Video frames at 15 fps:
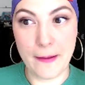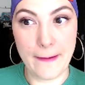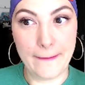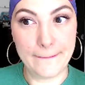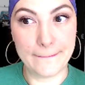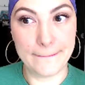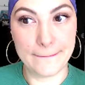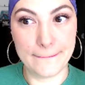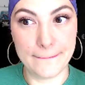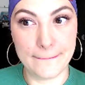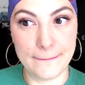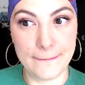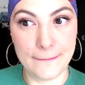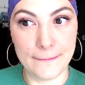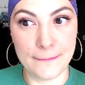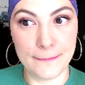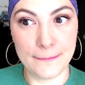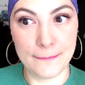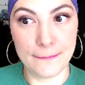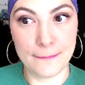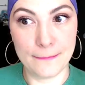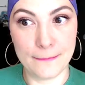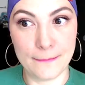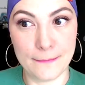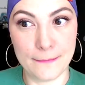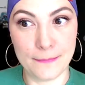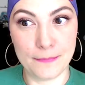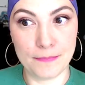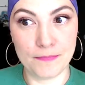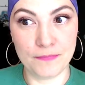
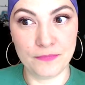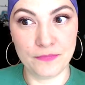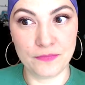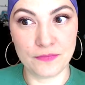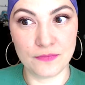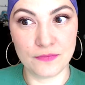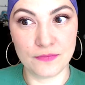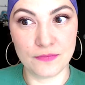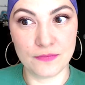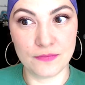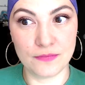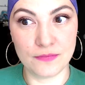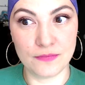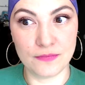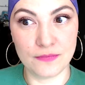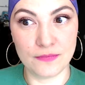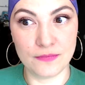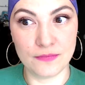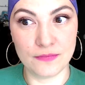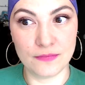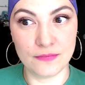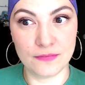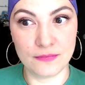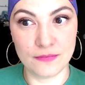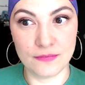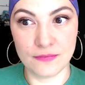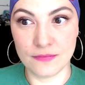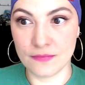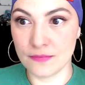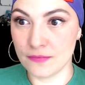[no speech]